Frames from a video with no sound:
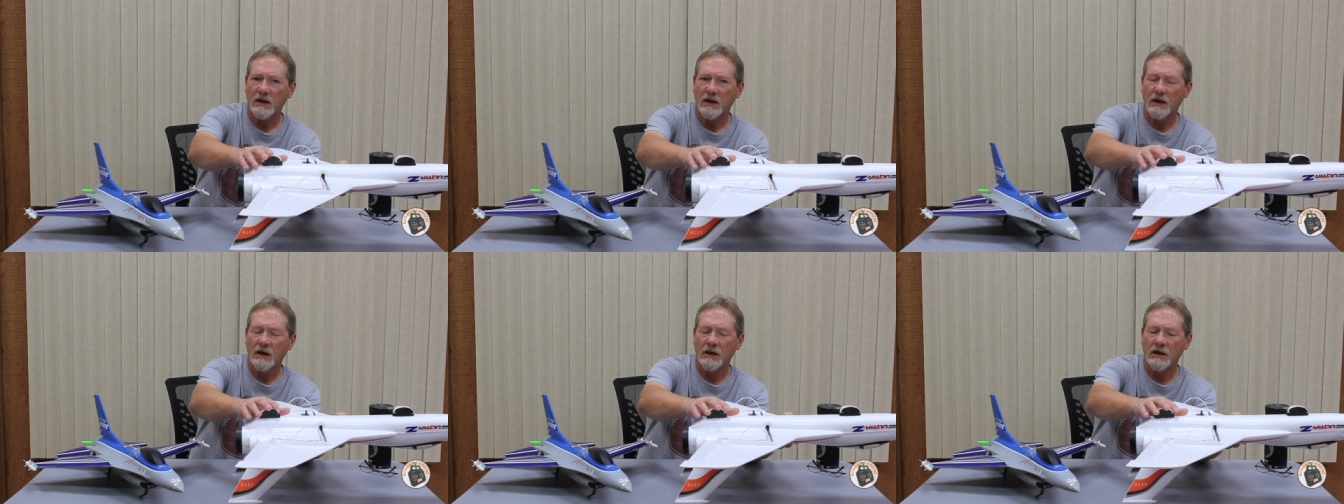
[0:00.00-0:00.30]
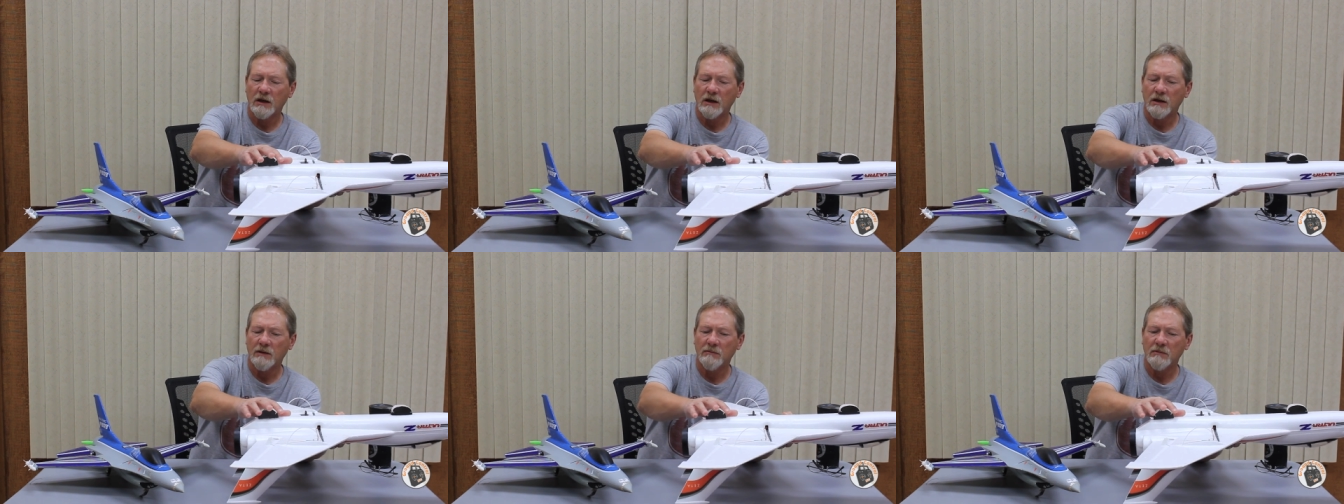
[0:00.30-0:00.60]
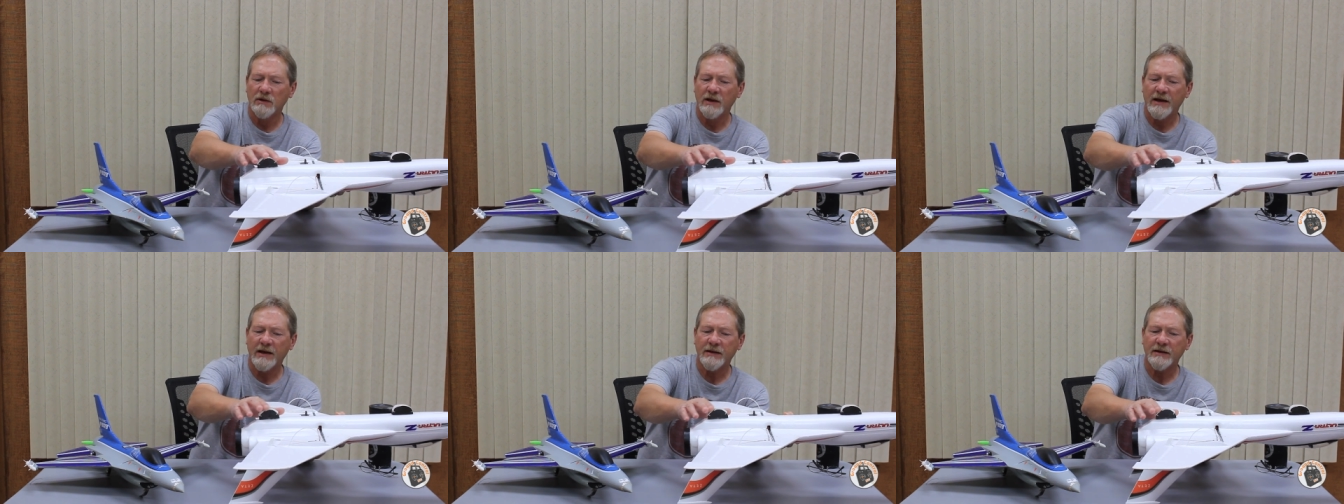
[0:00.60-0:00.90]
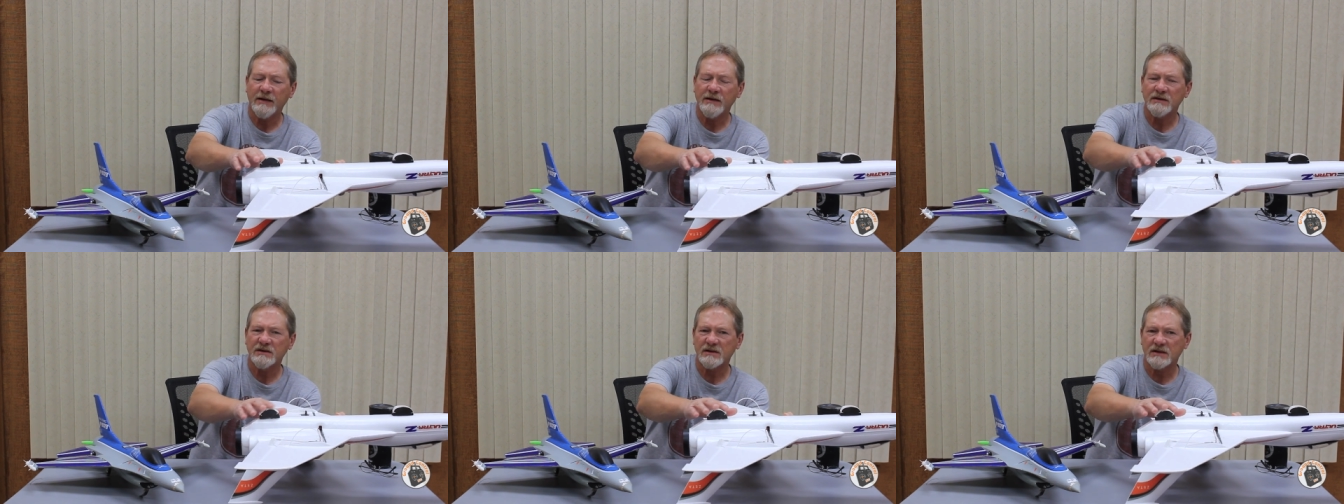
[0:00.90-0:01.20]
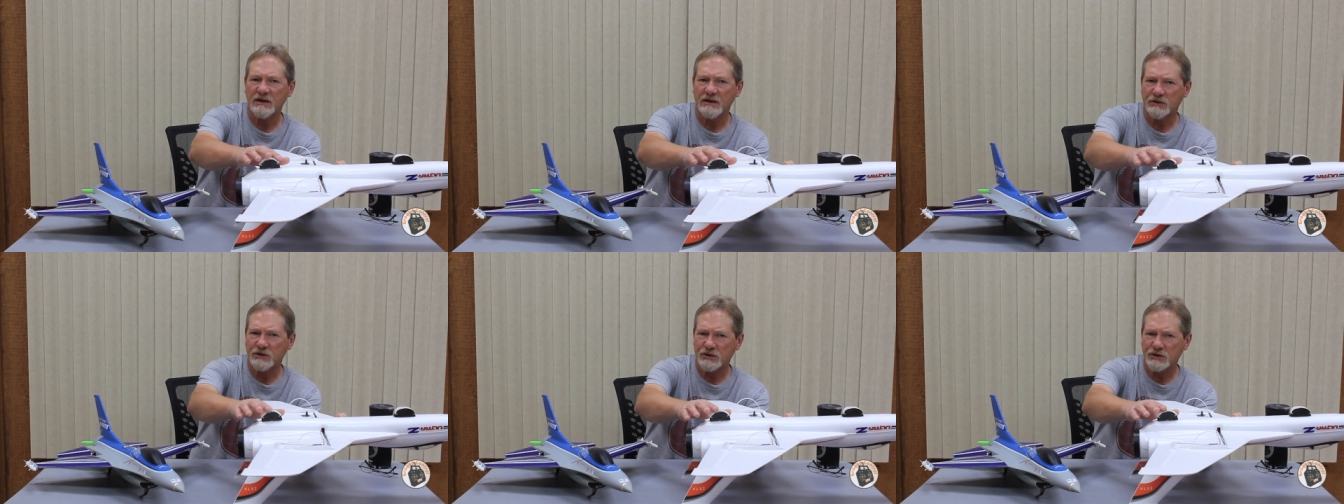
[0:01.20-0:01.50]
landing
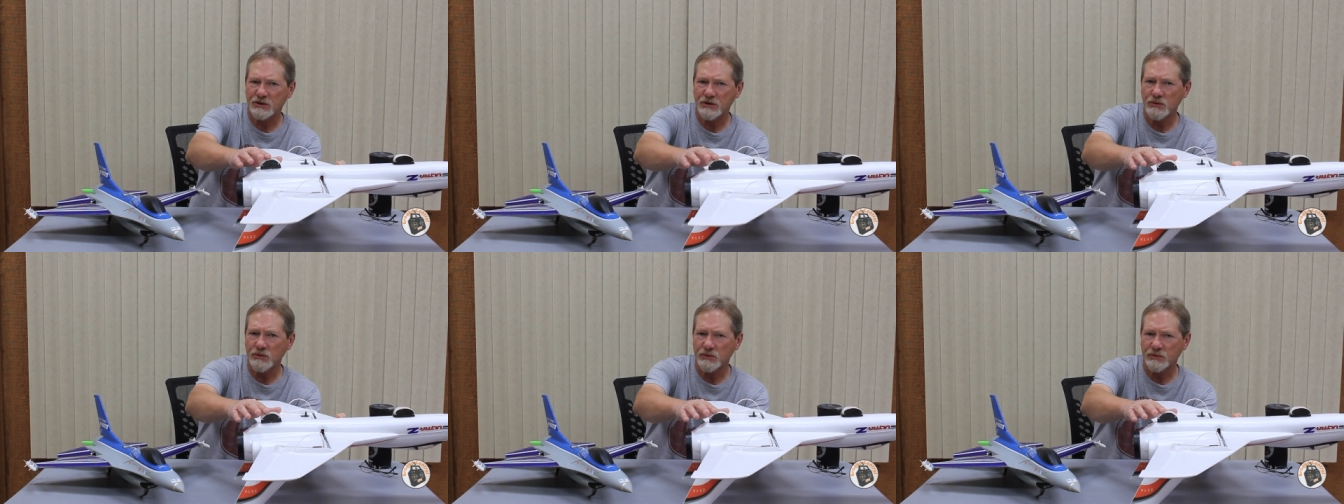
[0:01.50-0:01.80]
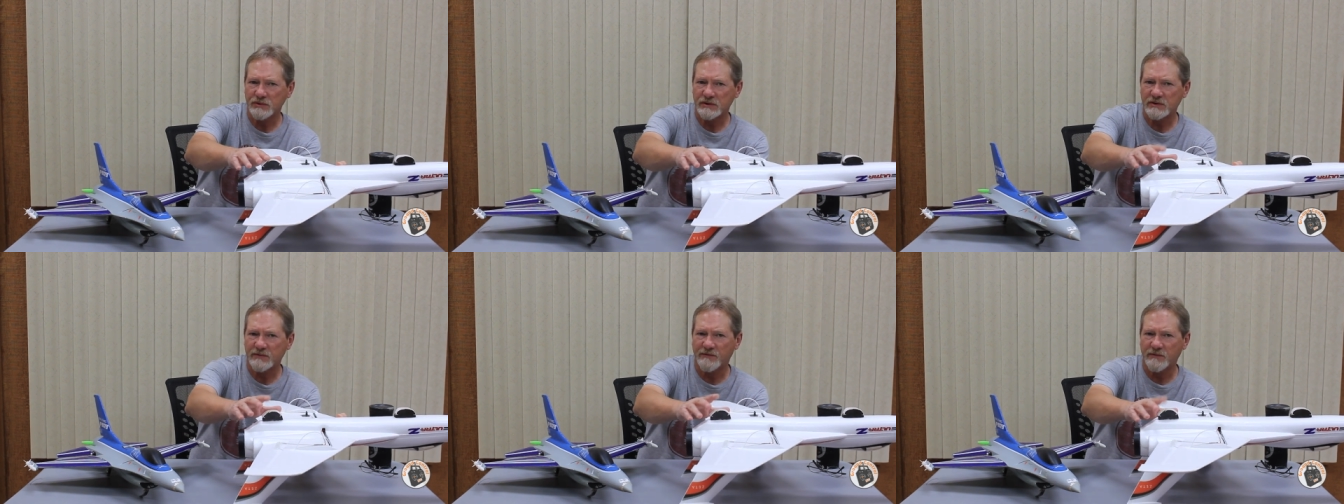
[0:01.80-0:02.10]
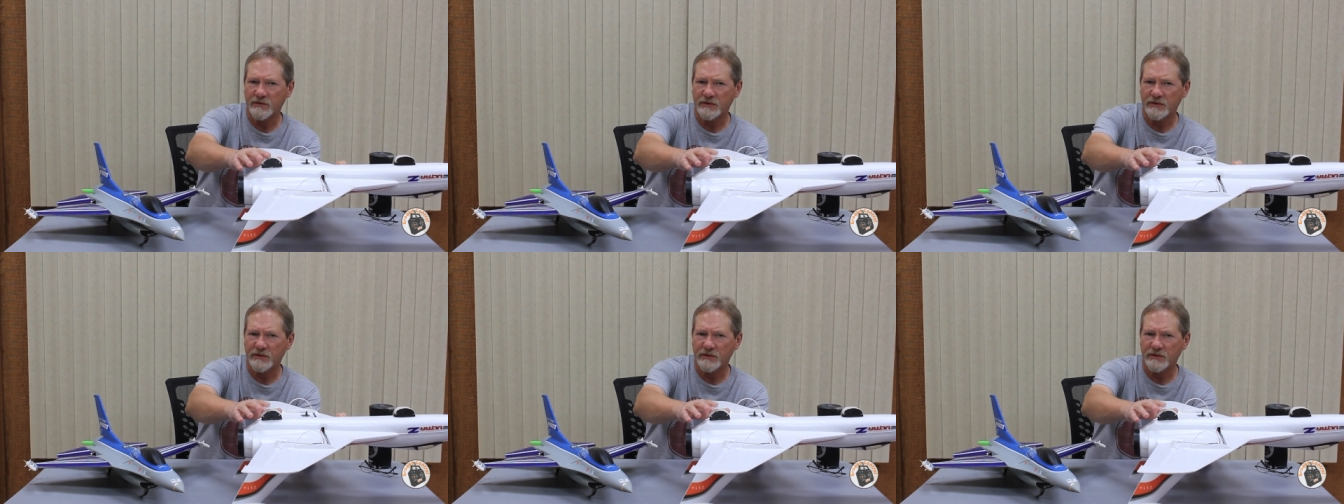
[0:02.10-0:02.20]
skid shoes for